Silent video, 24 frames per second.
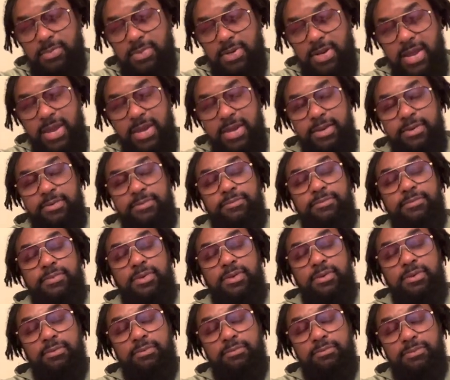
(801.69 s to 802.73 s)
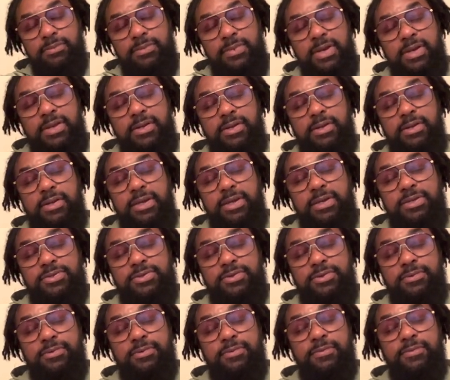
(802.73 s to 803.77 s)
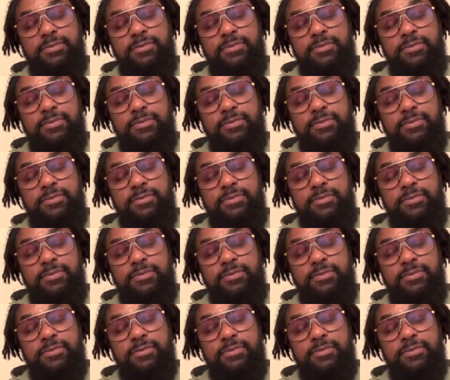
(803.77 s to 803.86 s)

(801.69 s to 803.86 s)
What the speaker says: light and a laser.